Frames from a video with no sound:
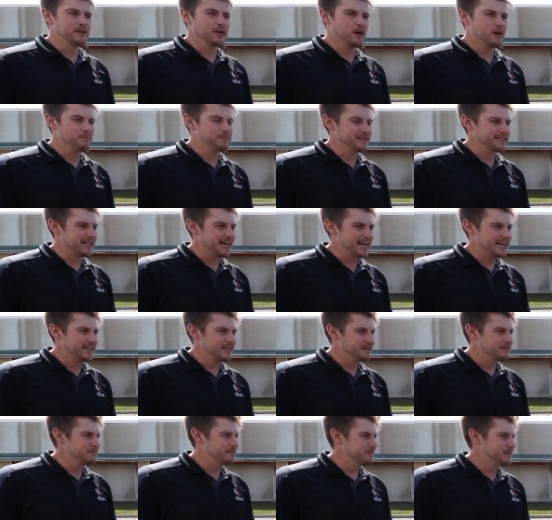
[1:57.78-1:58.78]
we hope you like
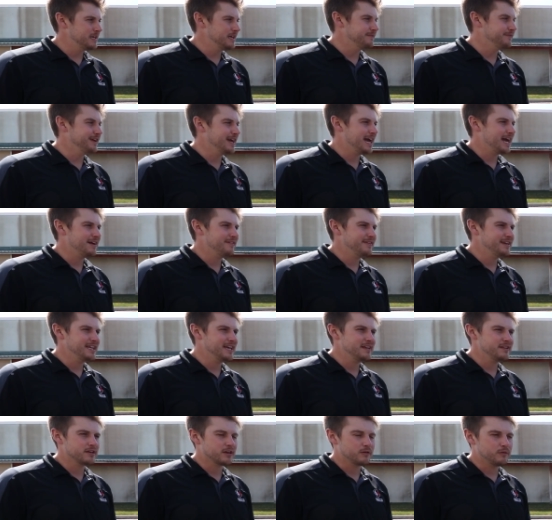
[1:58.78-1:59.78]
them. If you have
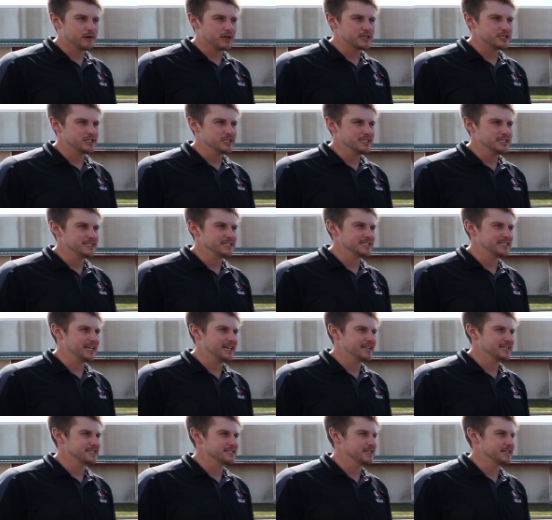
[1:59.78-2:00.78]
any other questions, let us